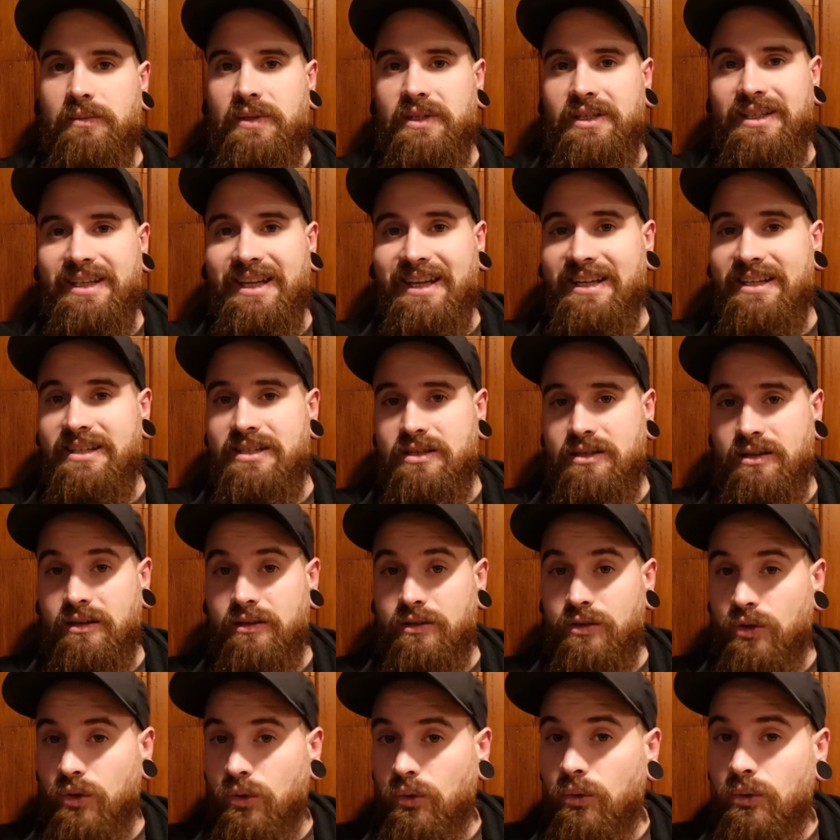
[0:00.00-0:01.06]
dates on
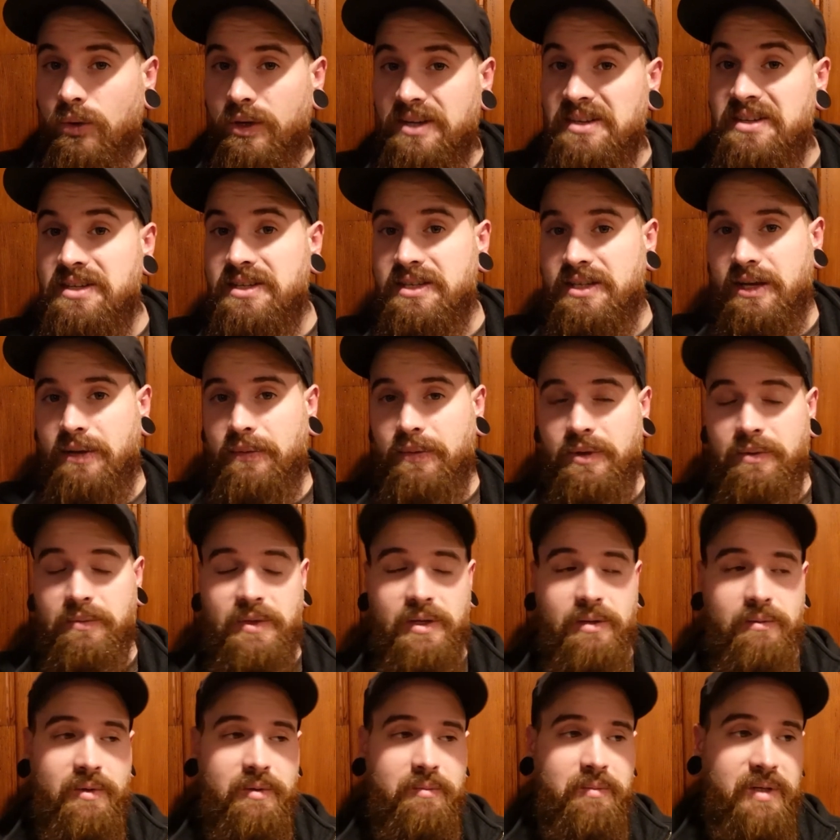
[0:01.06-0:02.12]
coins. I want to be
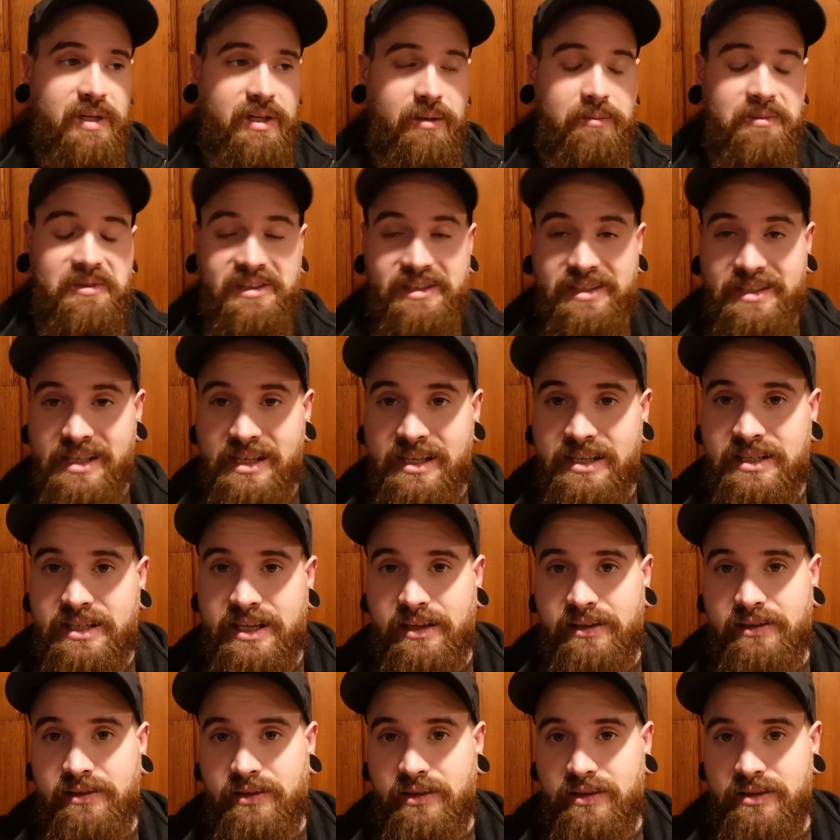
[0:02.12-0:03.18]
able to pick up the
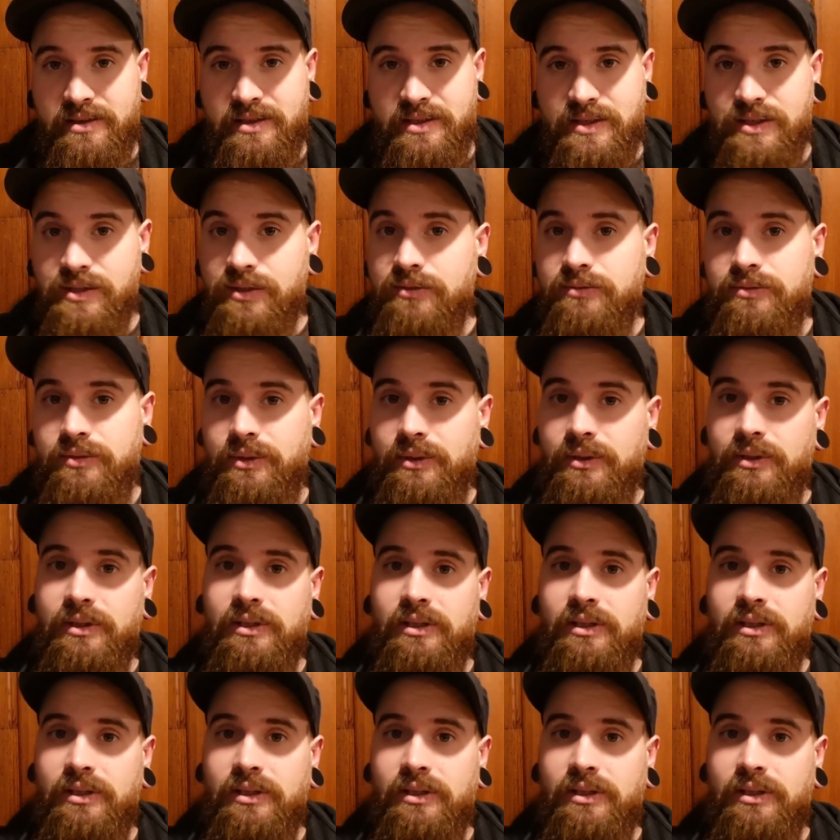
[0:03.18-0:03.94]
detail on silver.